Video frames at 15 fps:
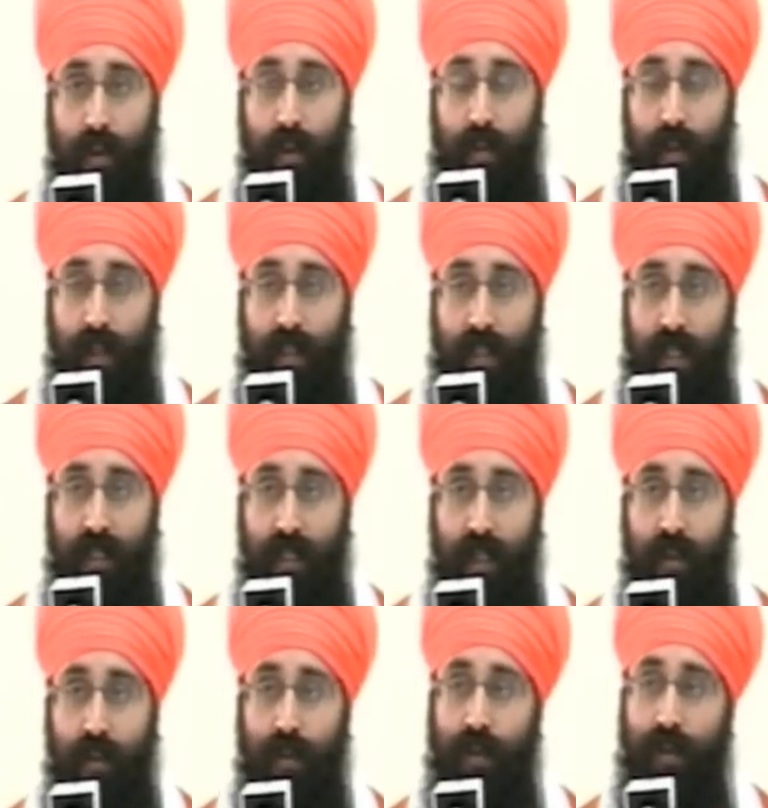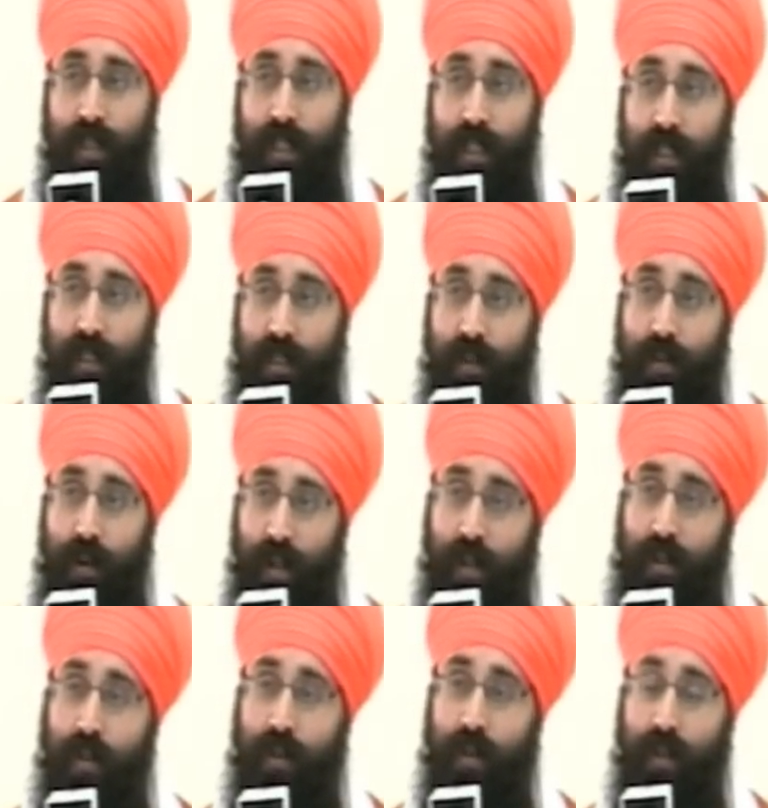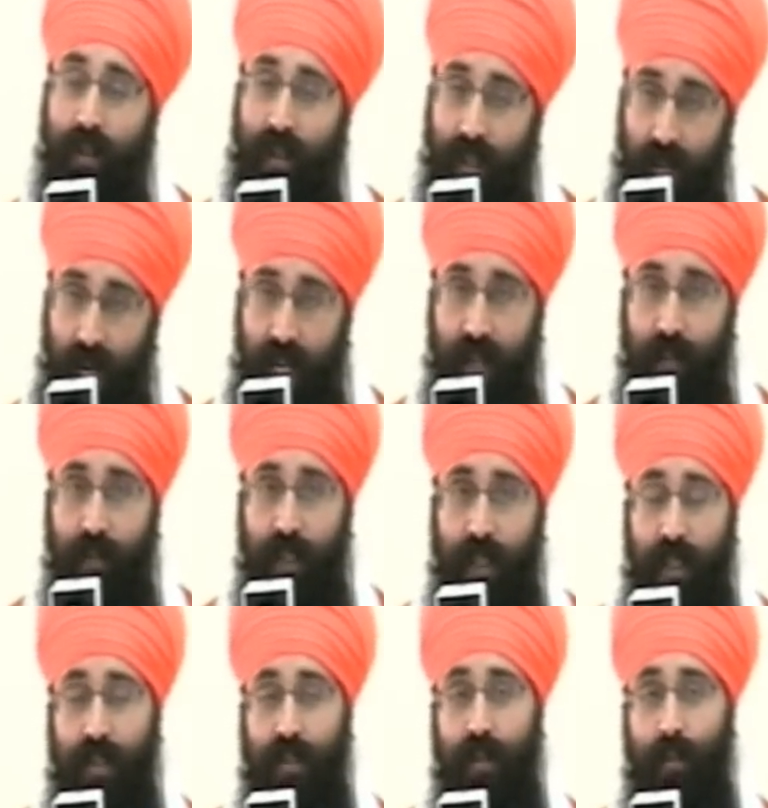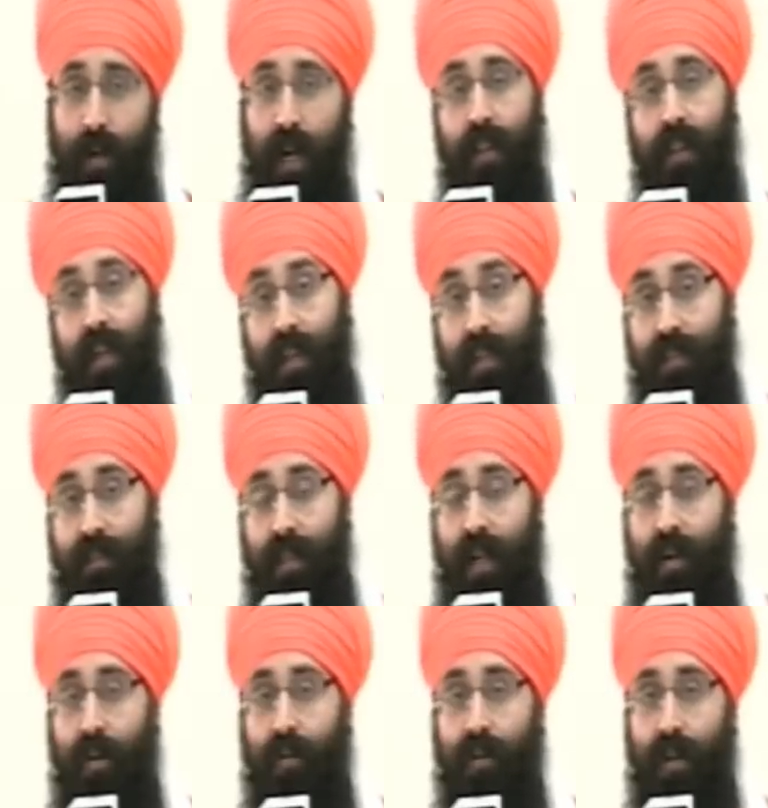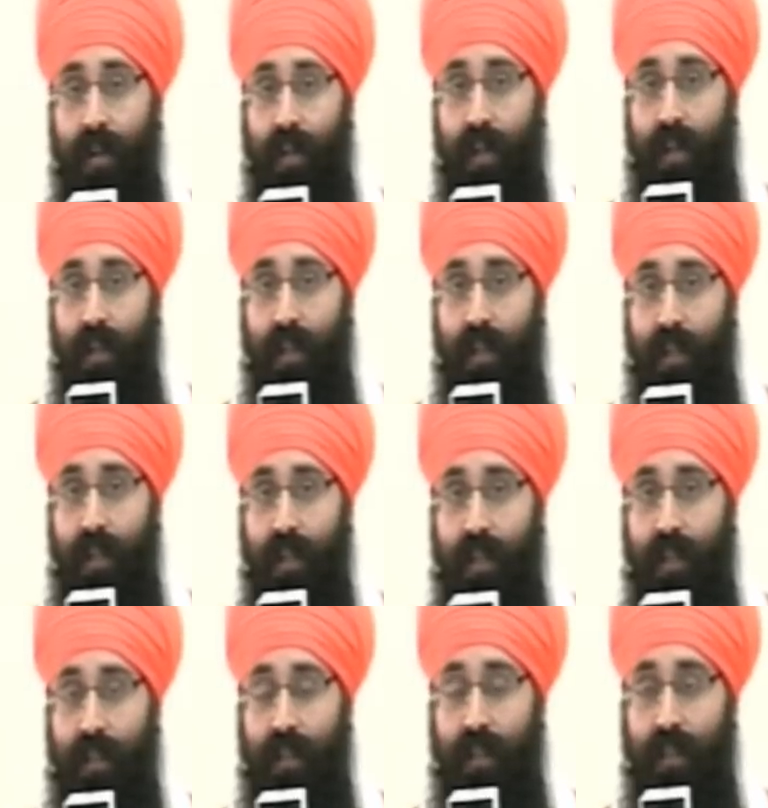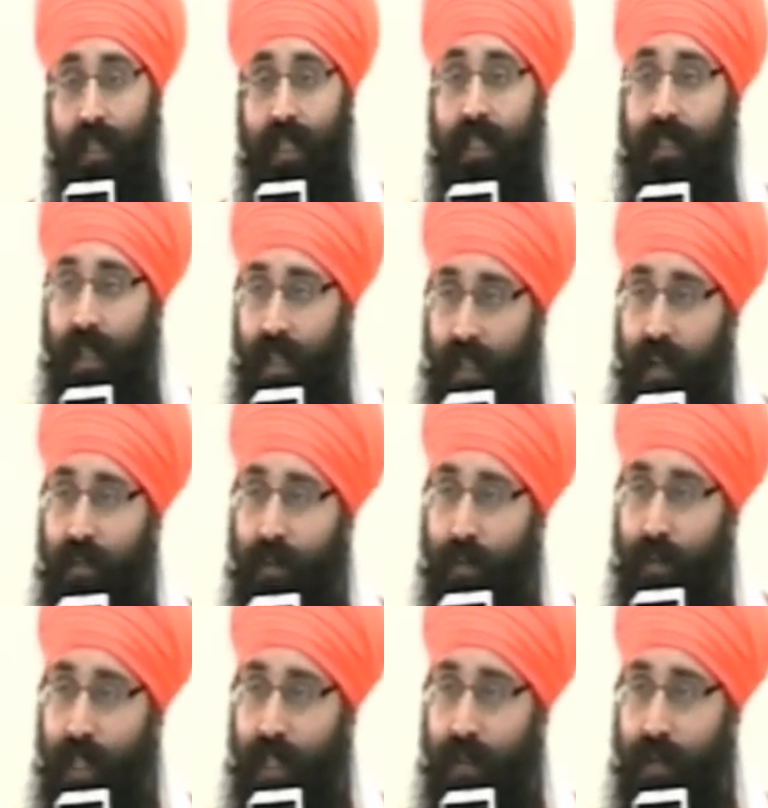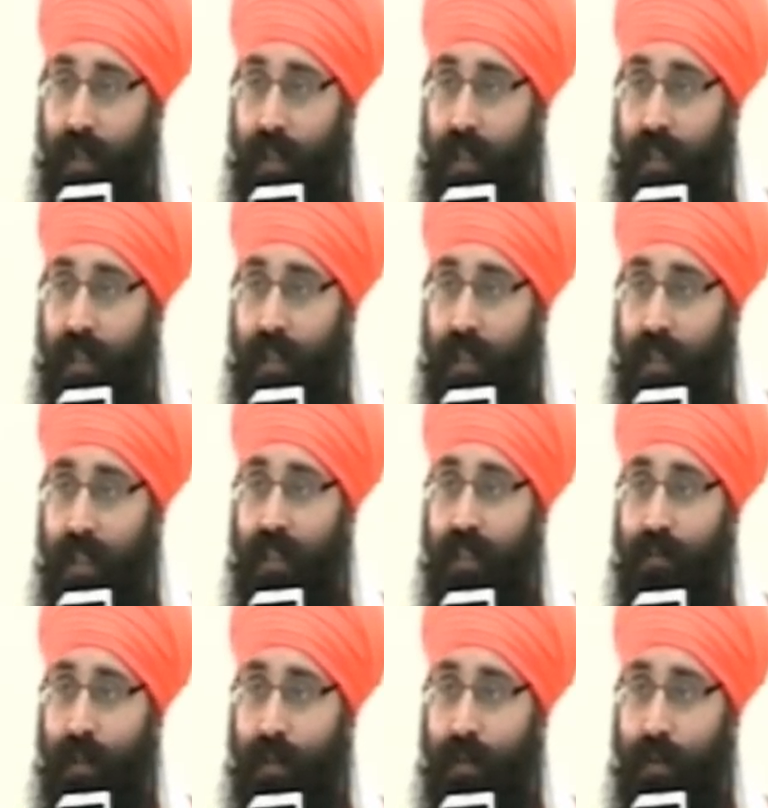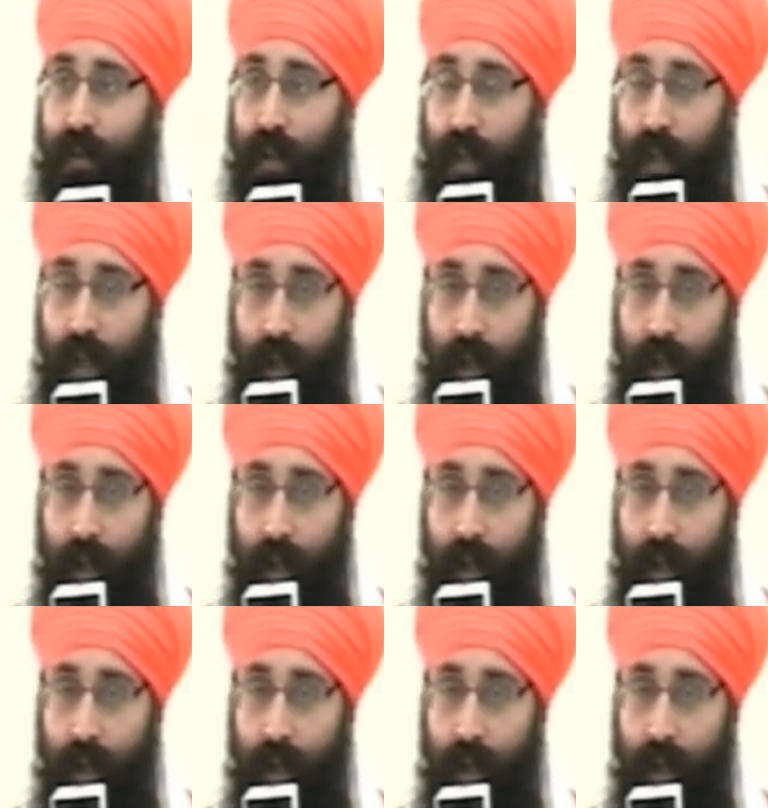thought process, that Guruji is the one who guided me into the path and is now the nishana for me as well. He is my all.